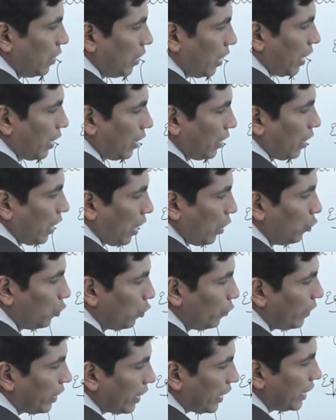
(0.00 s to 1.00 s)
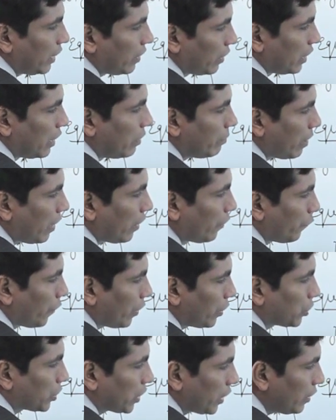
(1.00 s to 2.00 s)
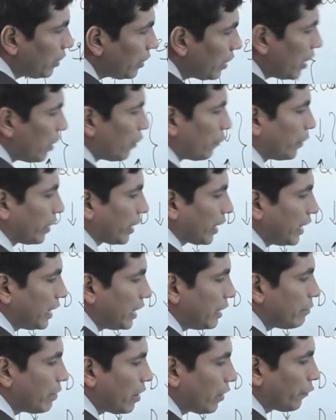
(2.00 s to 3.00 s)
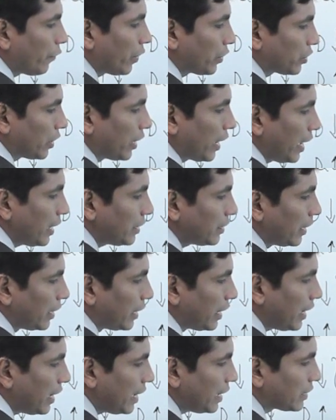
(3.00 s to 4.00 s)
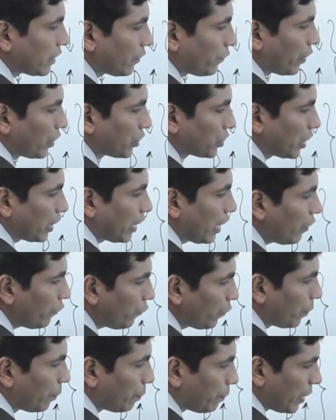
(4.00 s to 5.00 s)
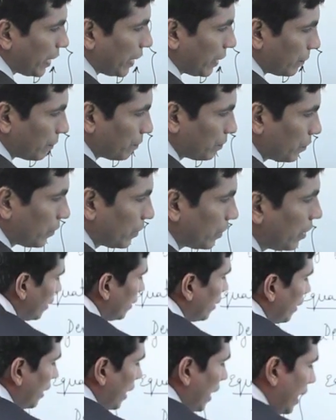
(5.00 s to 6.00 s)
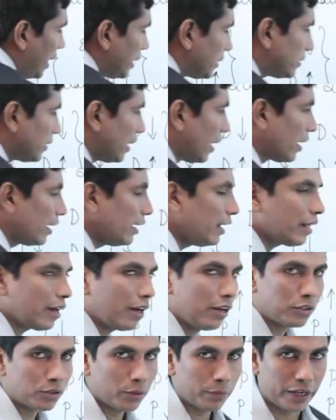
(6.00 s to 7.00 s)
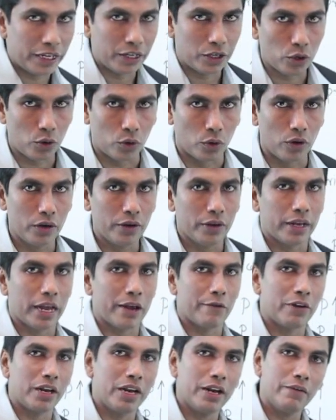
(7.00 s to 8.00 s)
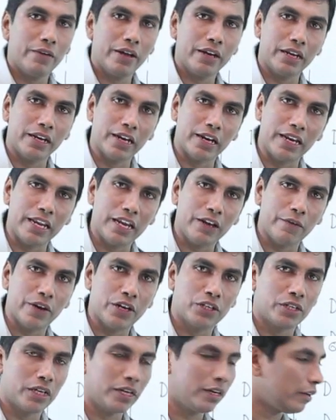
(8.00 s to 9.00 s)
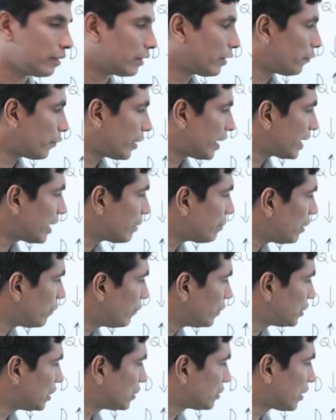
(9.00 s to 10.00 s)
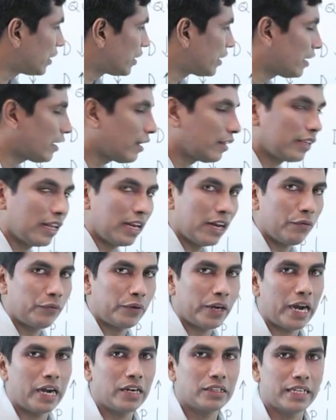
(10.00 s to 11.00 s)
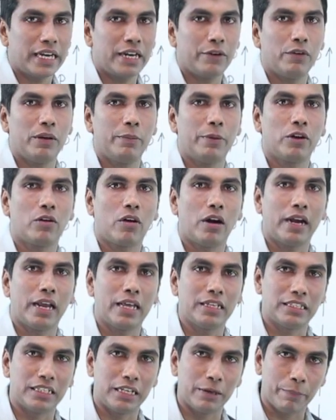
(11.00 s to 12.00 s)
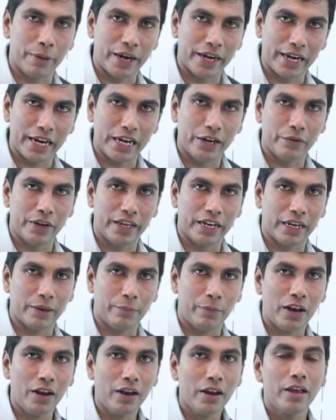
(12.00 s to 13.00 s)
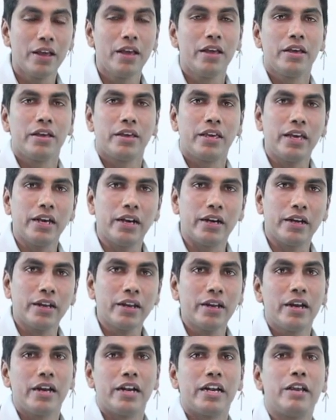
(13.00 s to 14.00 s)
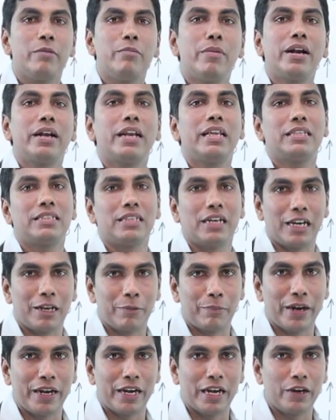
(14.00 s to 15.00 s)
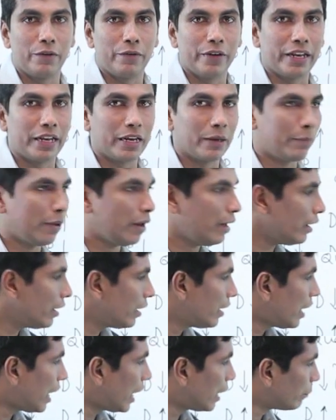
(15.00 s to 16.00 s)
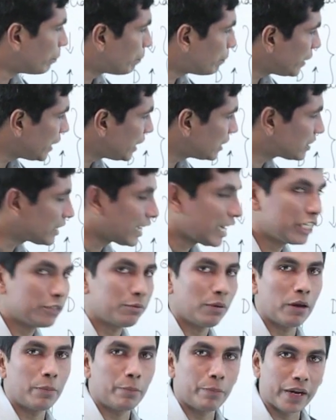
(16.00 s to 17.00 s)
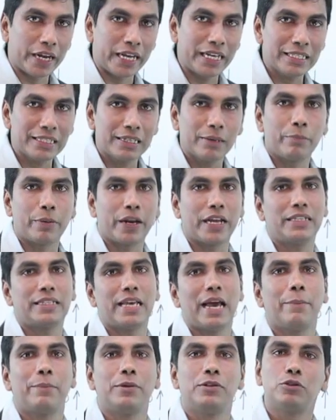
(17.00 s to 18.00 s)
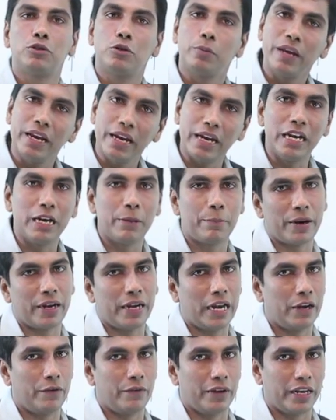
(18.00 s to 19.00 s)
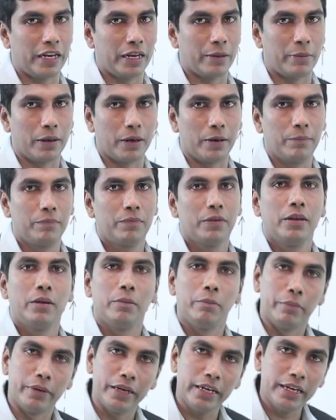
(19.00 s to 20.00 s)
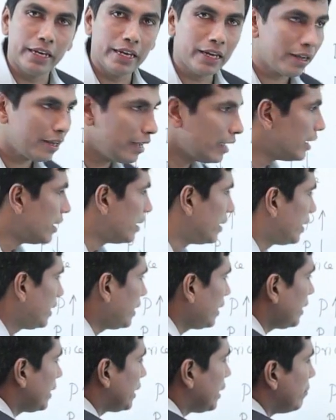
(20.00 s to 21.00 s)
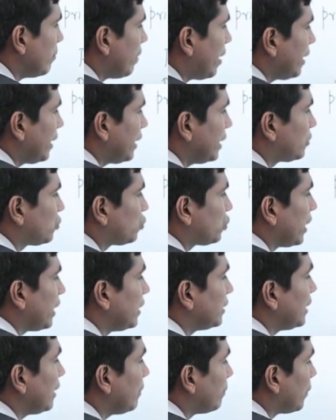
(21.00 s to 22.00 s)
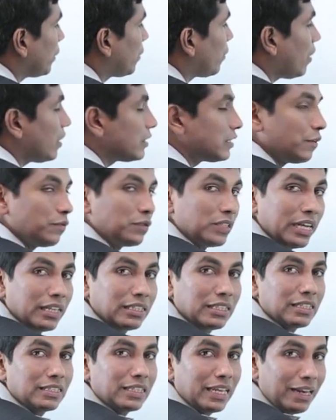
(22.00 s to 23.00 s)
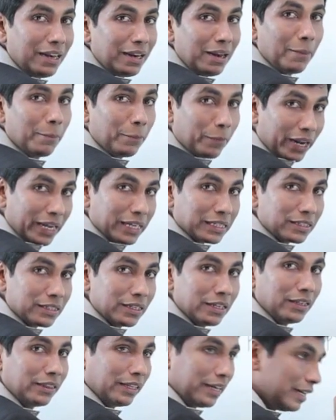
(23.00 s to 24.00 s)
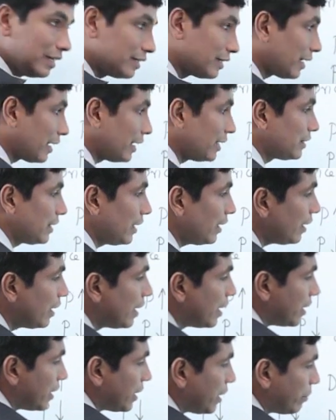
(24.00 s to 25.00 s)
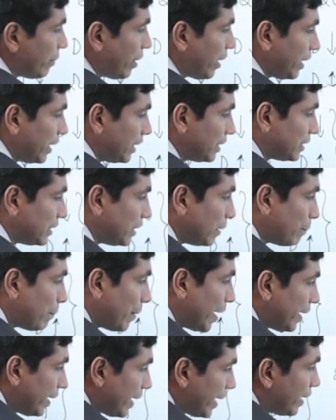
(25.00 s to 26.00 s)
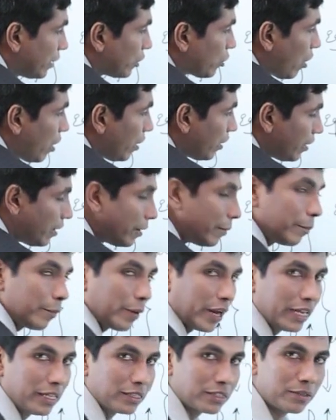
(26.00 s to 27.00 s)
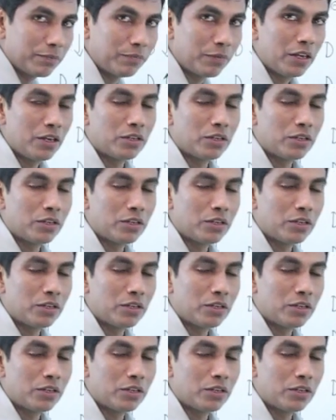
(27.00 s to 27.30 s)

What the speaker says: And how do we write demand function? We write demand function as D is a function of P. As earlier also been told, whenever in an equation the variable which is written on the left hand side will be called as dependent variable. Here demand is dependent variable and P stands for price. Price happens to be independent variable. Meaning here demand is changing because of changes in price. That is the reason demand is dependent on price.